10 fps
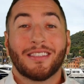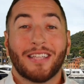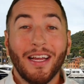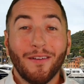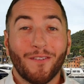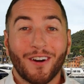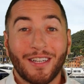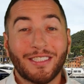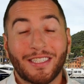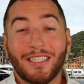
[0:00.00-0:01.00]
take for
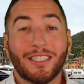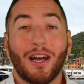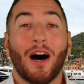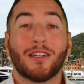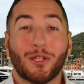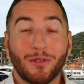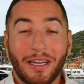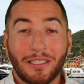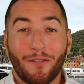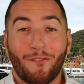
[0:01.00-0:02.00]
instance a
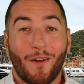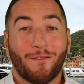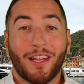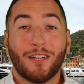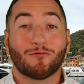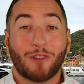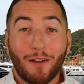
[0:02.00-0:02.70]
2015